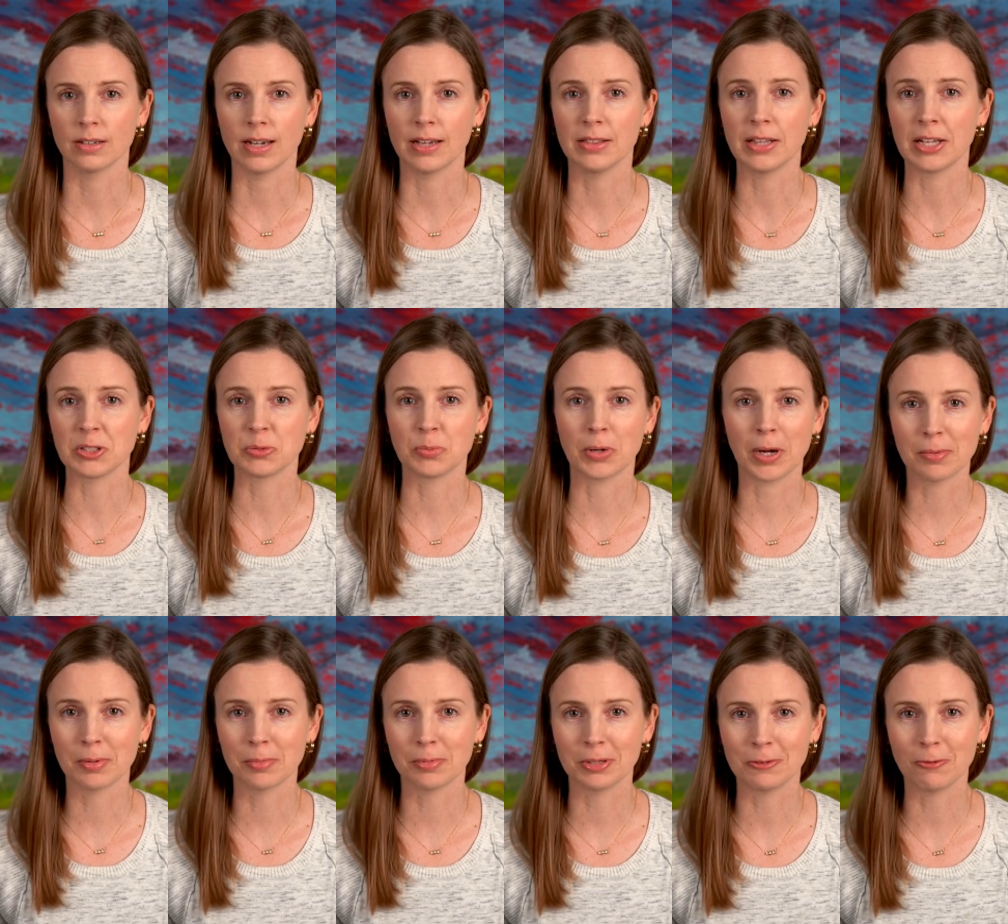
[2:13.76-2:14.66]
And that's
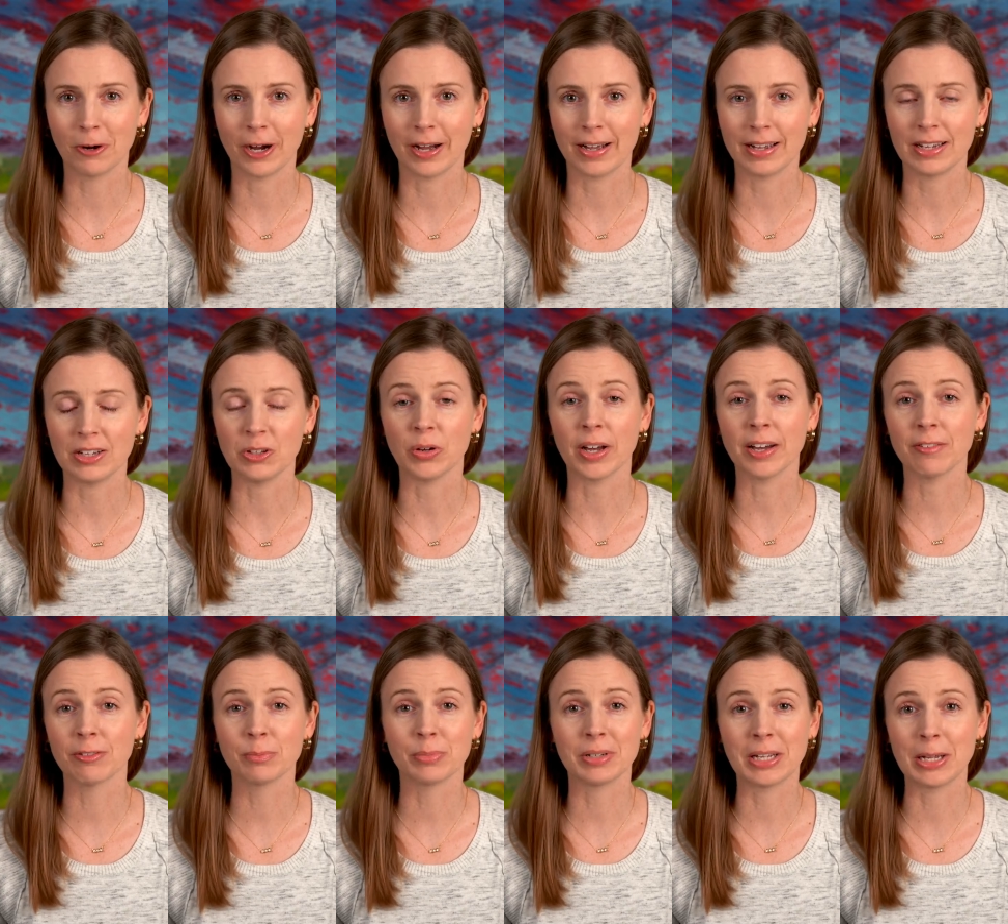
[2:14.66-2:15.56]
probably why you
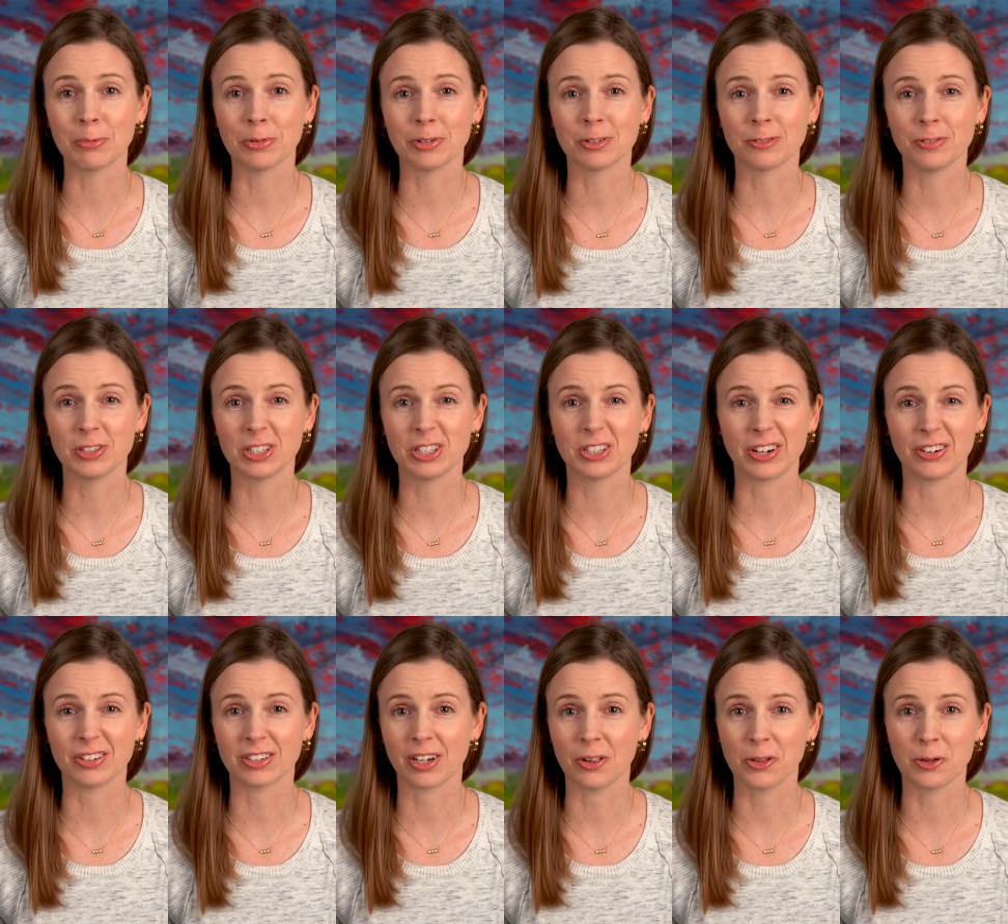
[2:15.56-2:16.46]
haven't been able to figure
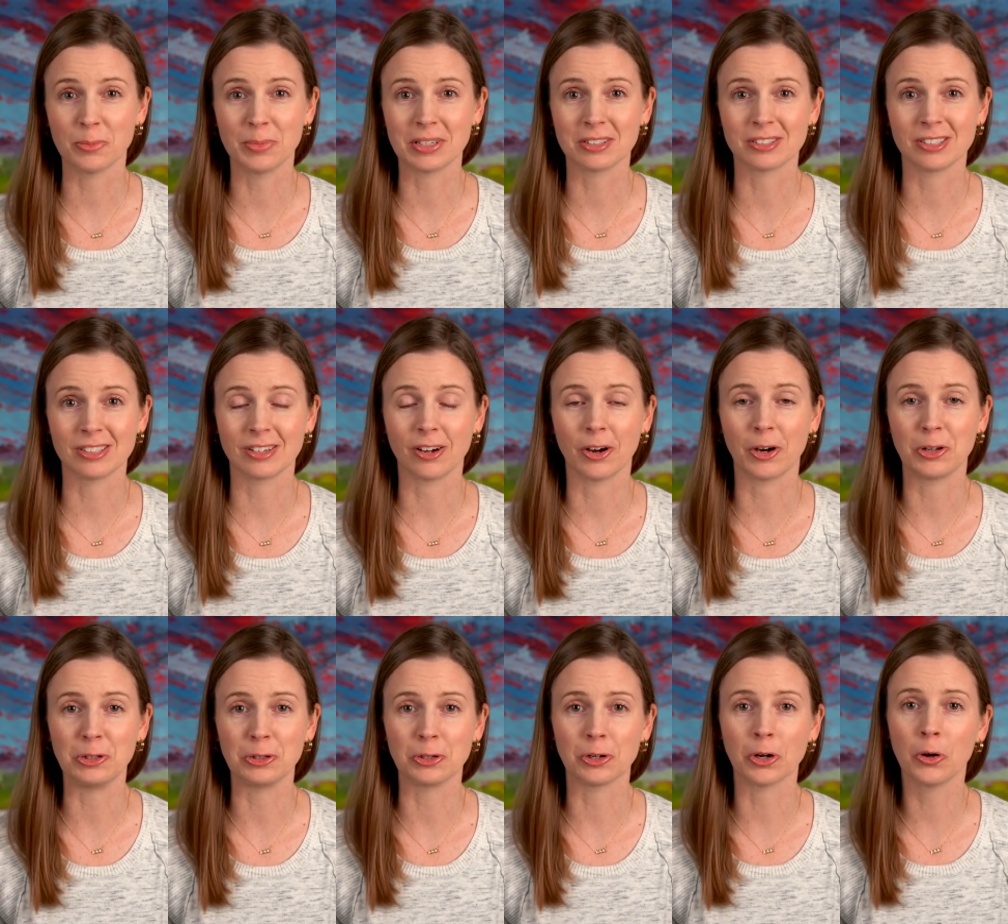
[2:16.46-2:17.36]
out color mixing
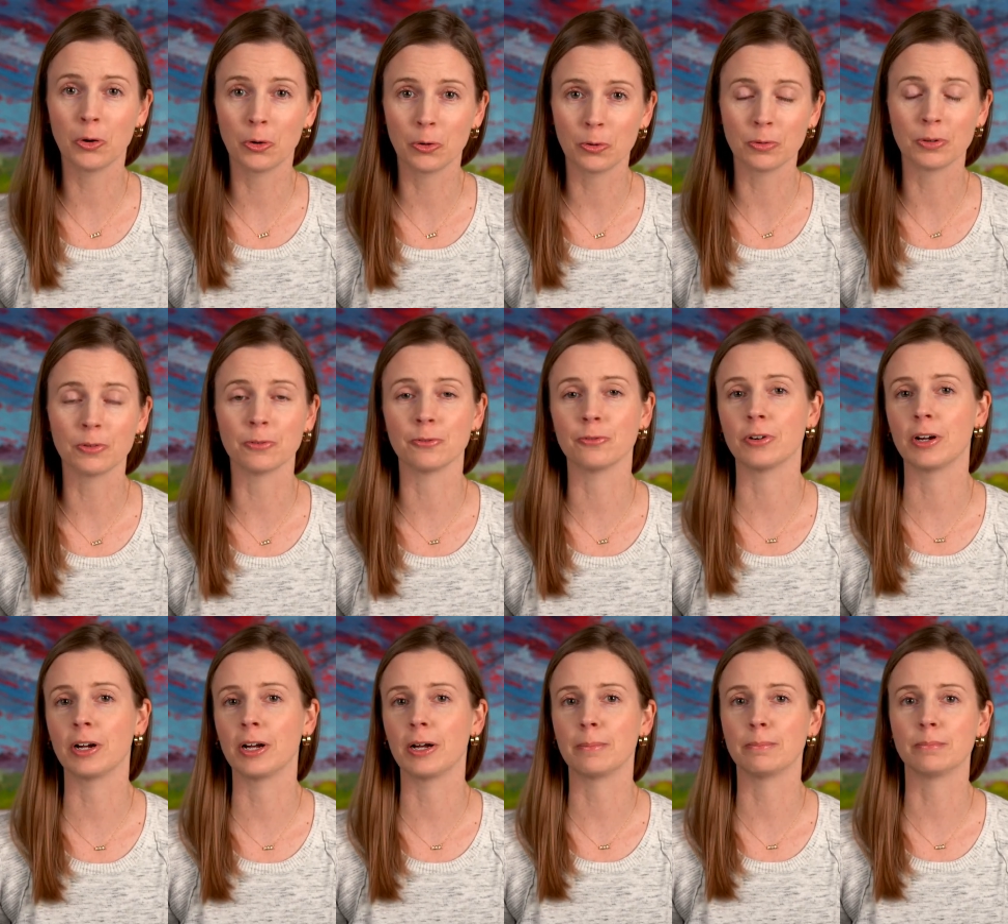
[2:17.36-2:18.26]
on your own
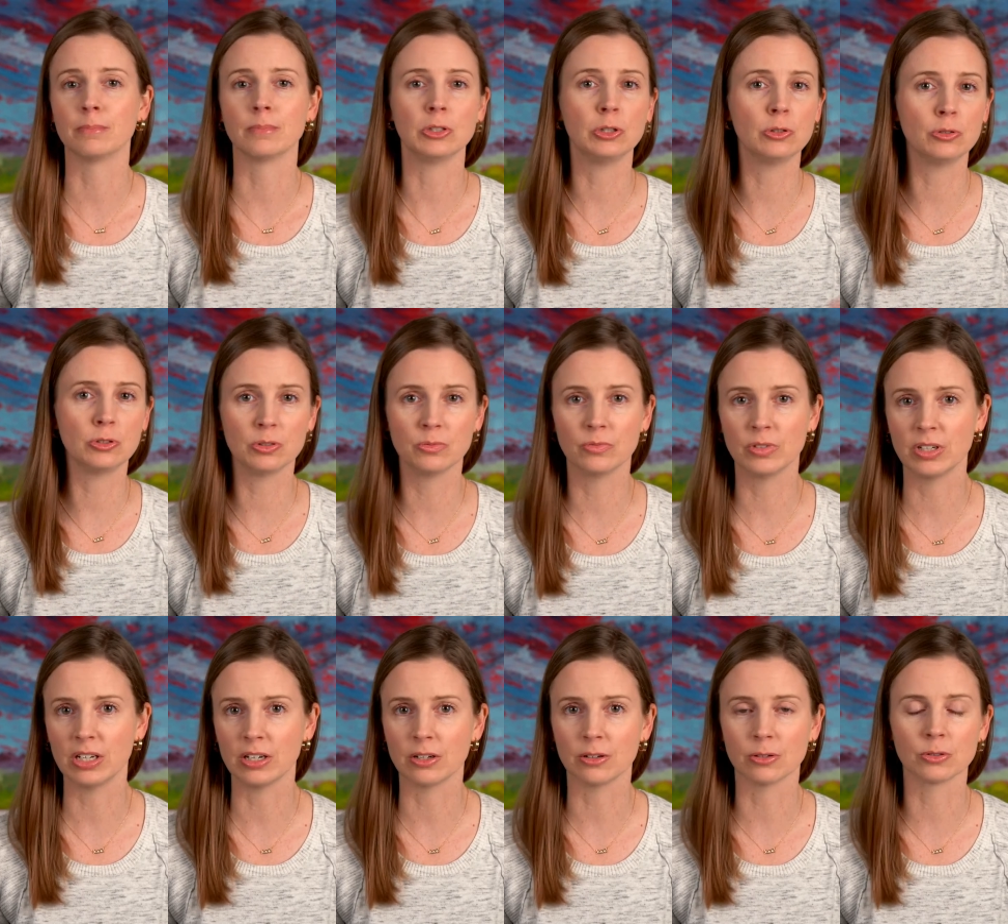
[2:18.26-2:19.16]
from YouTube
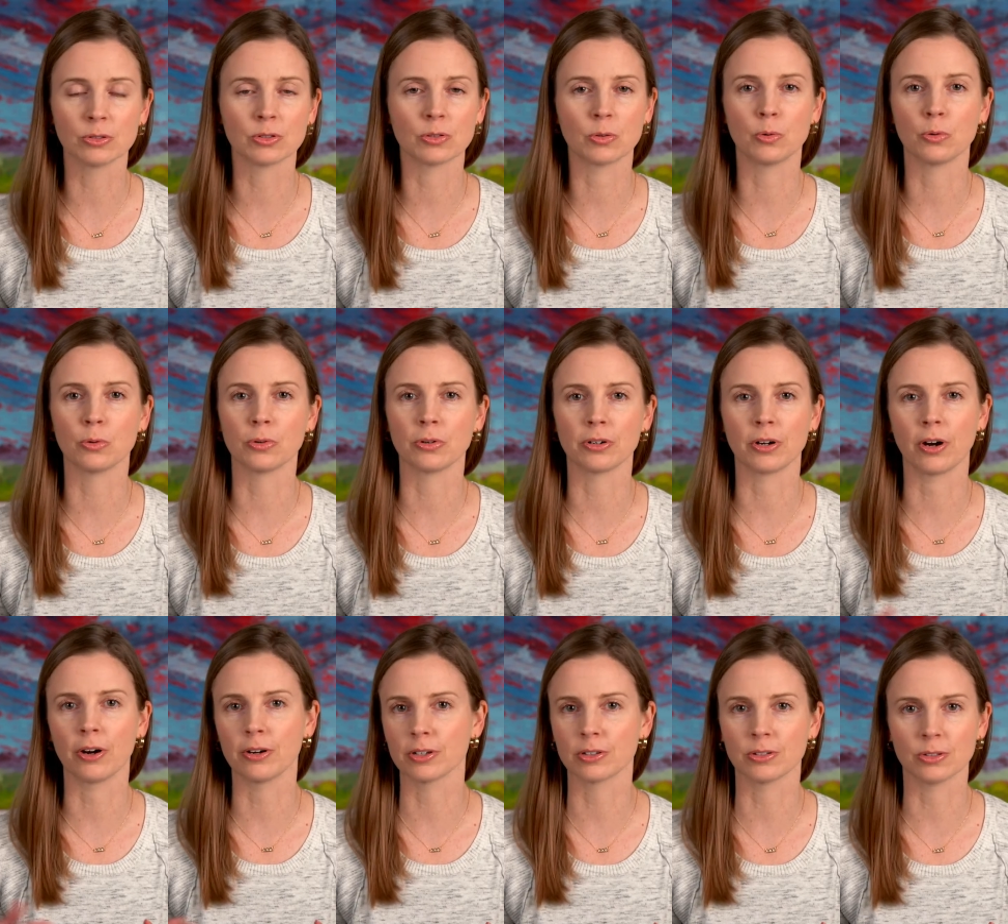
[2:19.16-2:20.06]
videos or
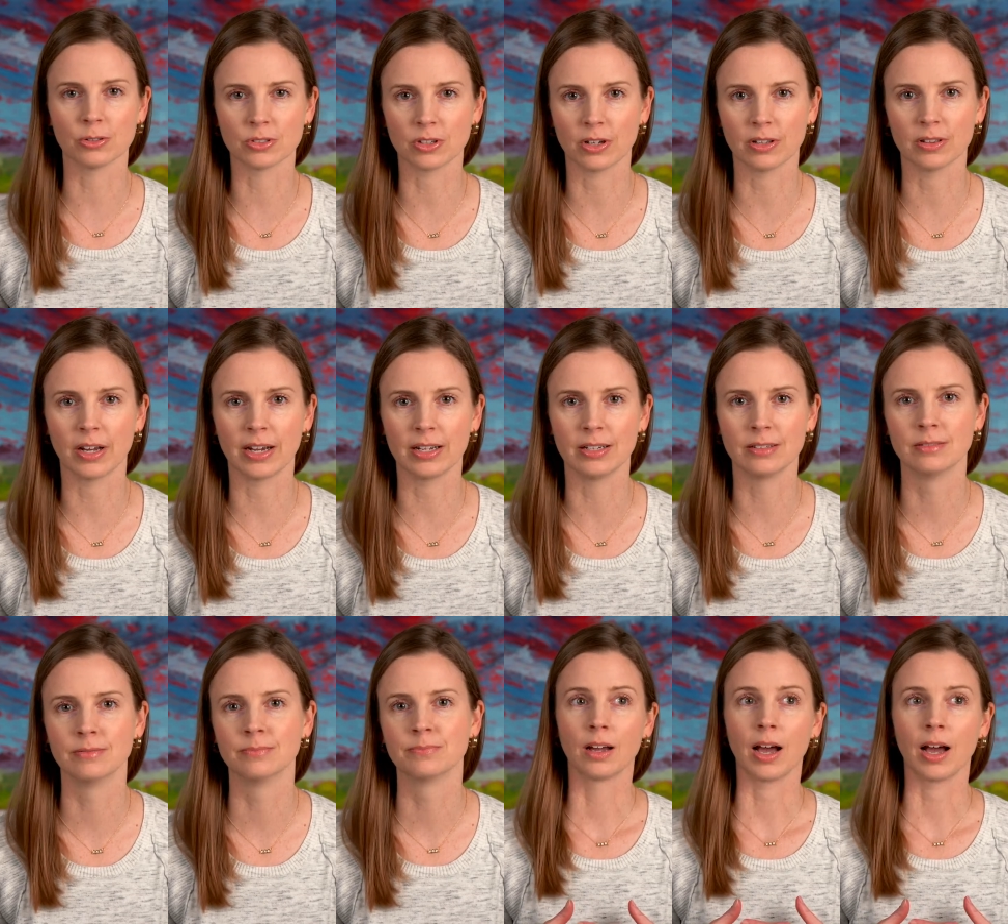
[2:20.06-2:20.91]
articles online.